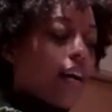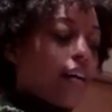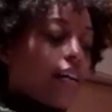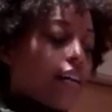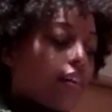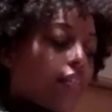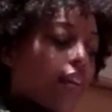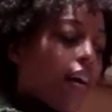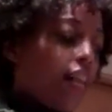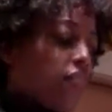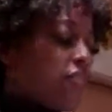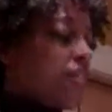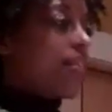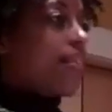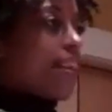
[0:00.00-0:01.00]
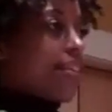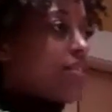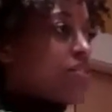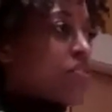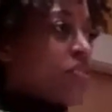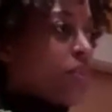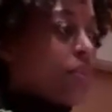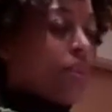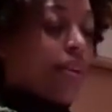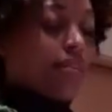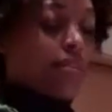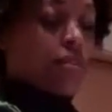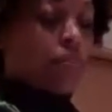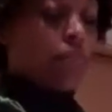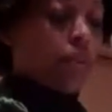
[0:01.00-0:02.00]
I have for the last few
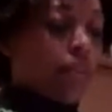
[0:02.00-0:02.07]
months